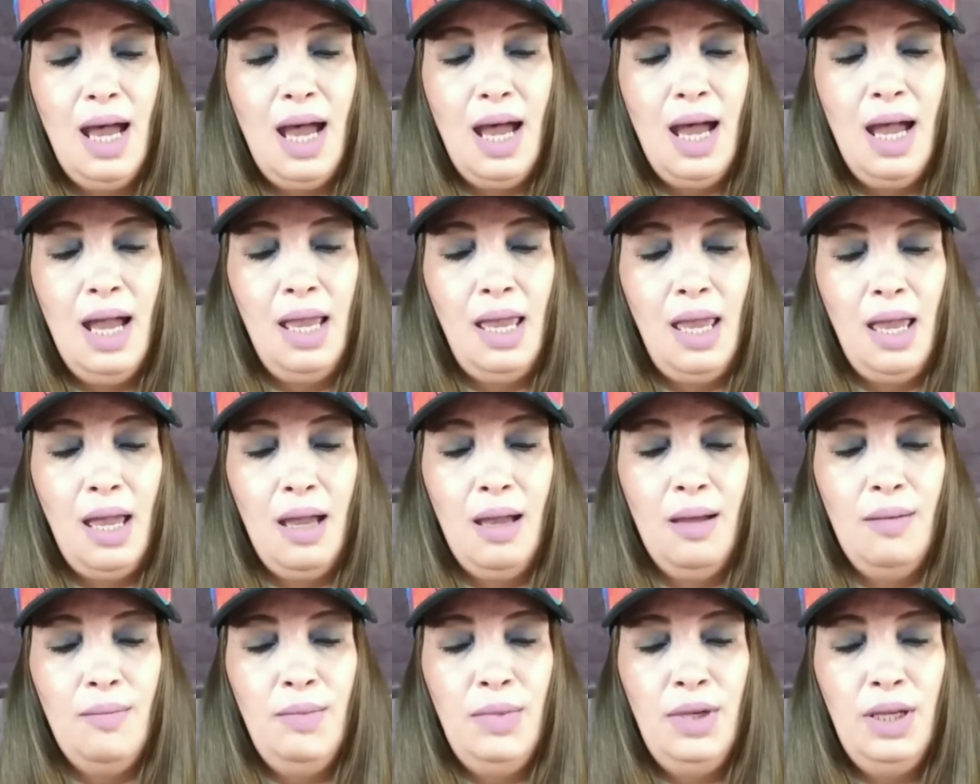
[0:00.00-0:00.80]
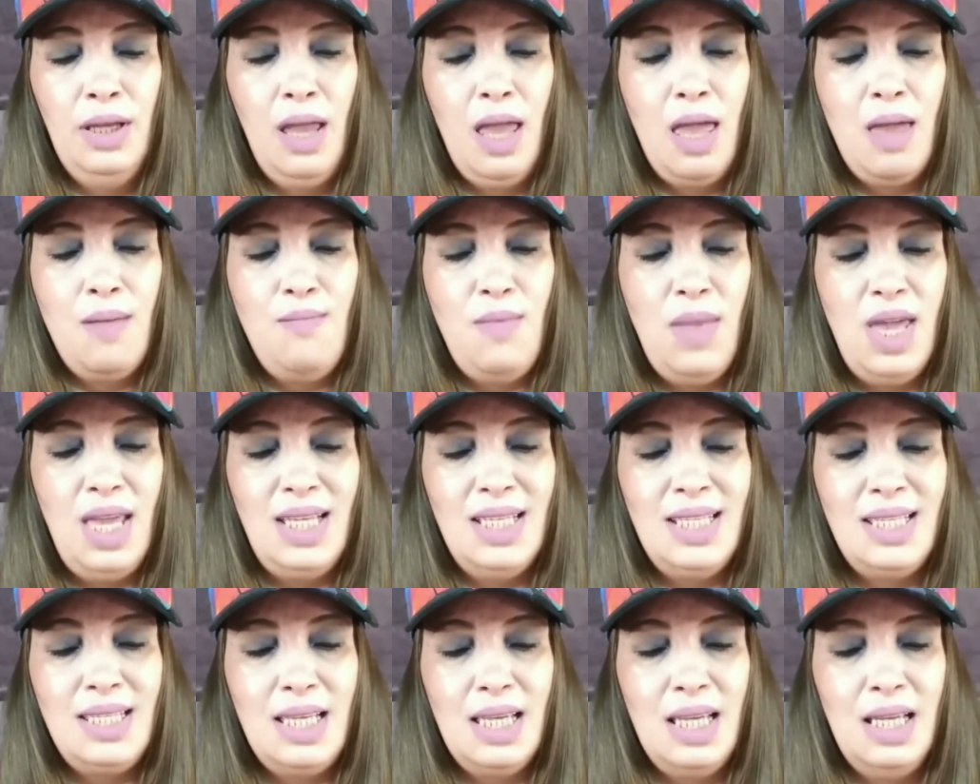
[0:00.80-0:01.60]
I Am
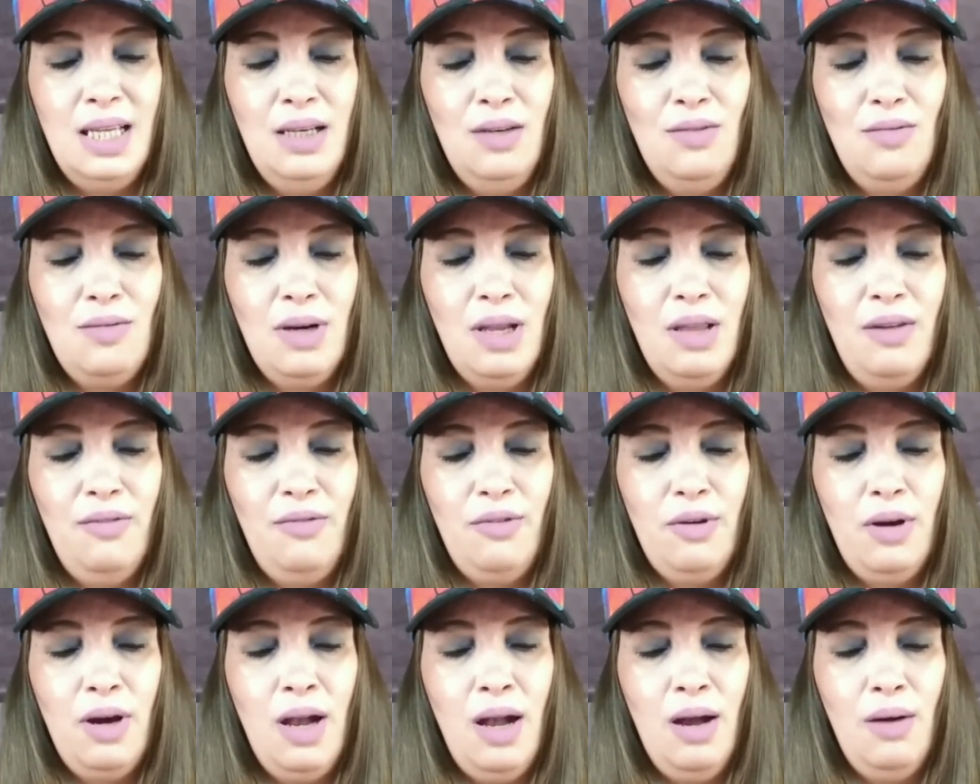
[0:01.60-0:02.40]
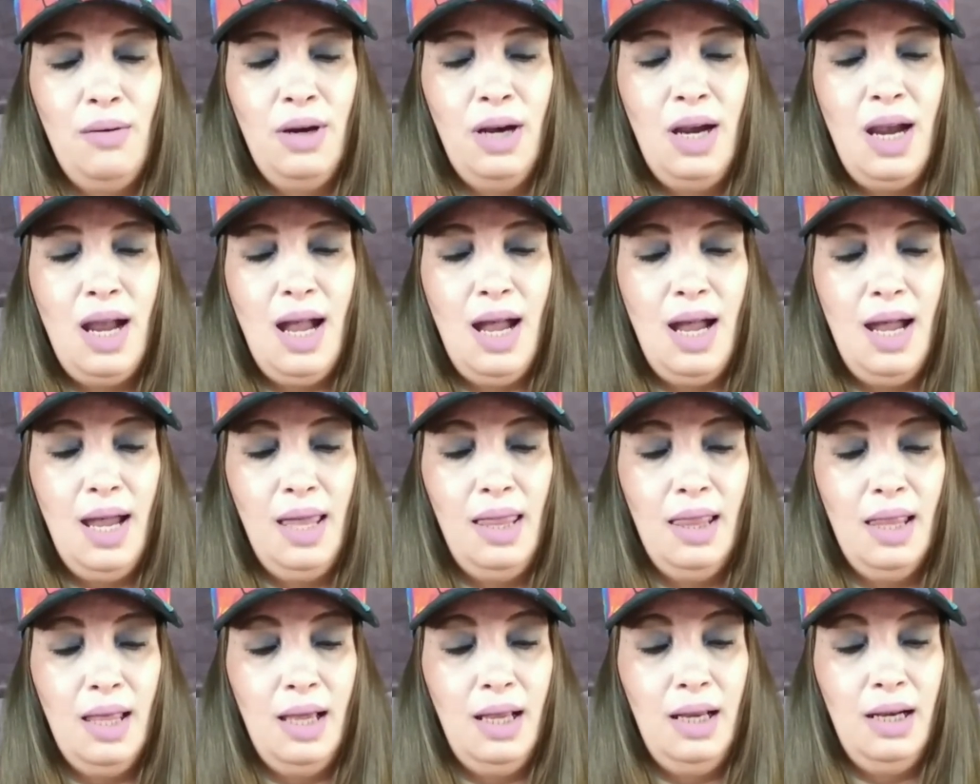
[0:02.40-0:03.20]
Amazing 24-Hour
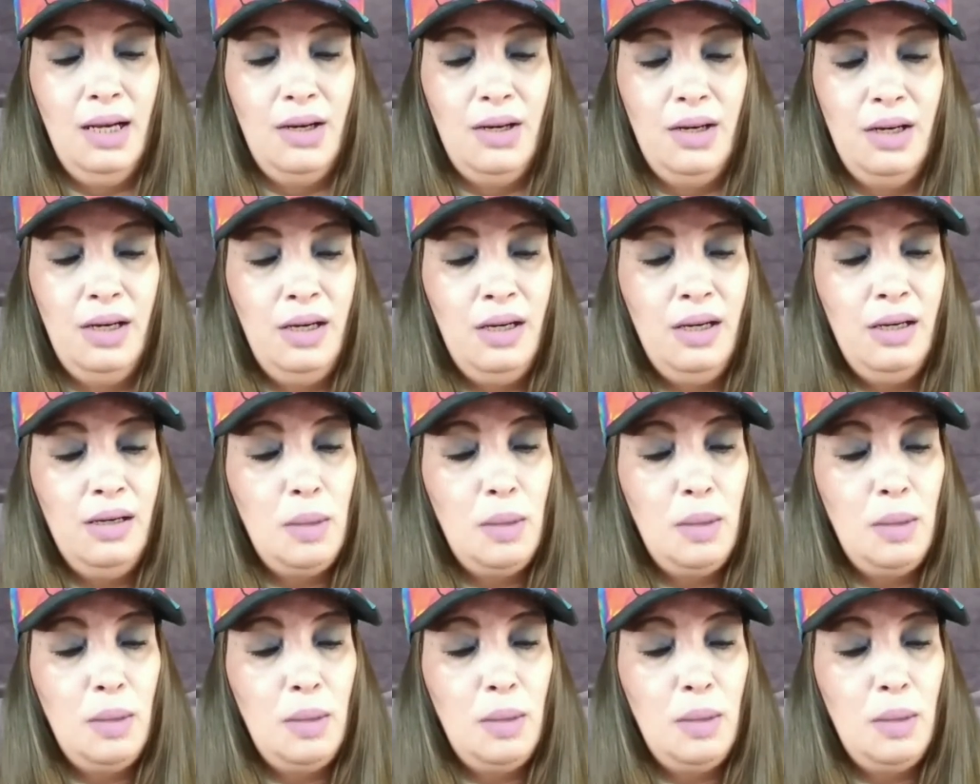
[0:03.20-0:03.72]
Eyeliner.